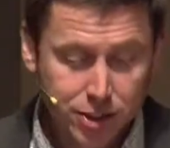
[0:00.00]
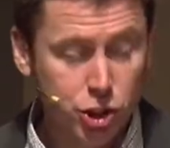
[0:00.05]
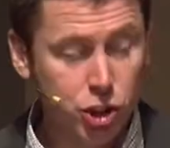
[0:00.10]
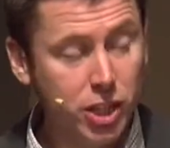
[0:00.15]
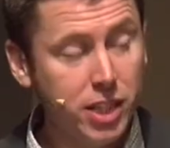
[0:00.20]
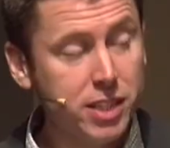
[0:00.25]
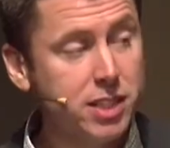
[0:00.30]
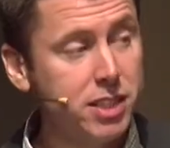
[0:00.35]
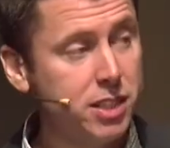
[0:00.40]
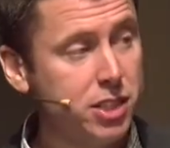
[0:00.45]

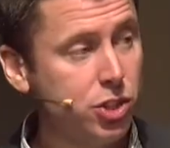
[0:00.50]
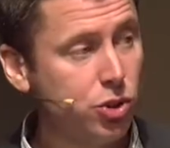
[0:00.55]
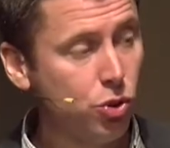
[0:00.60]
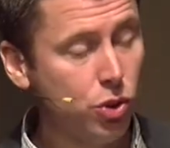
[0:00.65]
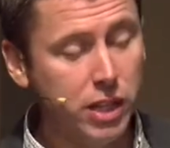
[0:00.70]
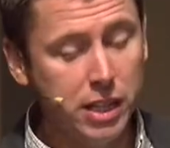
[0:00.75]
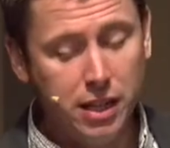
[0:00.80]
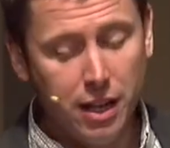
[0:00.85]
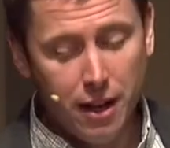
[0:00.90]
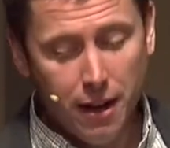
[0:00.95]
Genesis
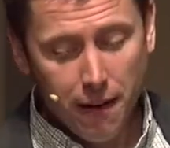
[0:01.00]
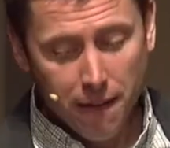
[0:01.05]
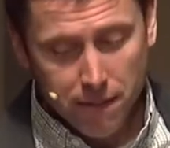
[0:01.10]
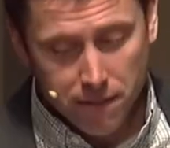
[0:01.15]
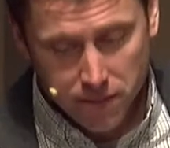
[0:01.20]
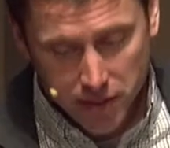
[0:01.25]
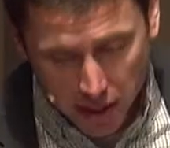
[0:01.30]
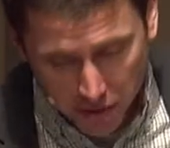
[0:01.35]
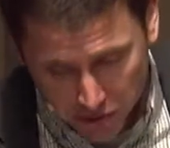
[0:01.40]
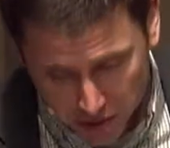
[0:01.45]

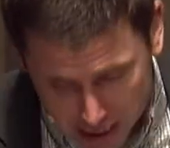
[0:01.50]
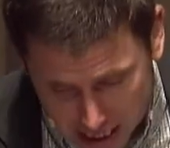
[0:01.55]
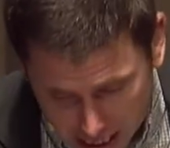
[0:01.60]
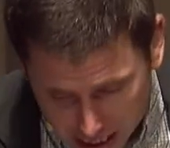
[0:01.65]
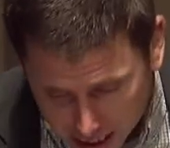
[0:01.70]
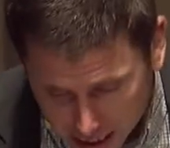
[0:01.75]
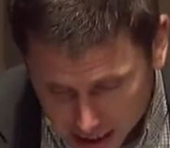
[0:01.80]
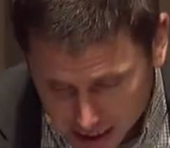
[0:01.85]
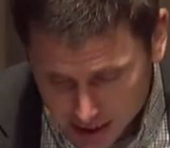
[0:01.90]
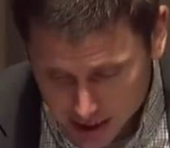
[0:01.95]

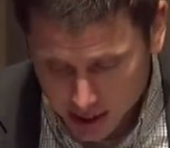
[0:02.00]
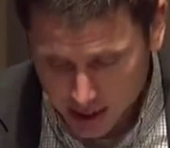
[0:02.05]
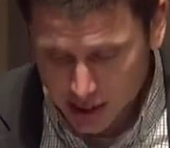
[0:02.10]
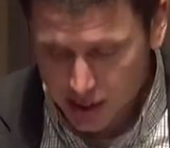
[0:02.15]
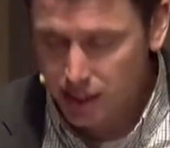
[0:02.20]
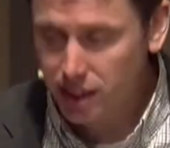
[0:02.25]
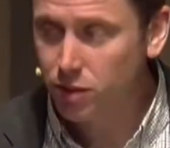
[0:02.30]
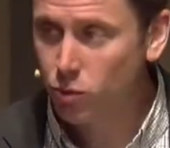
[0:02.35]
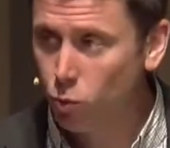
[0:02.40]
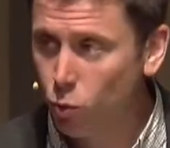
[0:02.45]
3:15 to
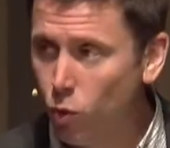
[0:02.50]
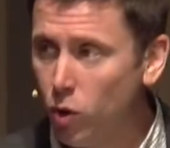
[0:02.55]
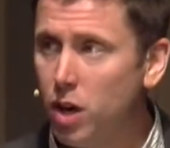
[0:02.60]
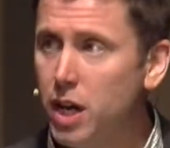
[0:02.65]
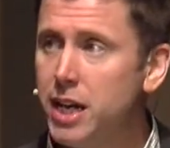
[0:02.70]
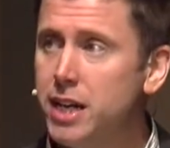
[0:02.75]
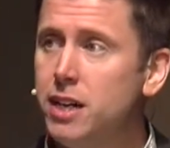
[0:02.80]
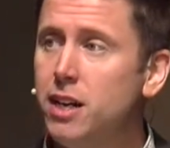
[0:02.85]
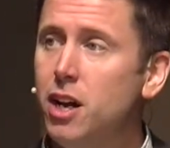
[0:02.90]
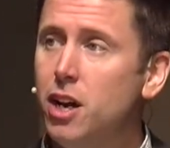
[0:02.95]
send
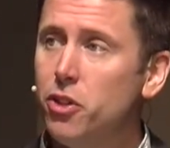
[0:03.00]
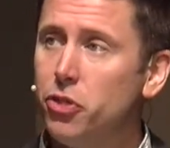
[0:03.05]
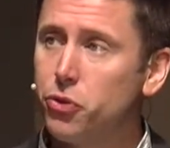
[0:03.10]
one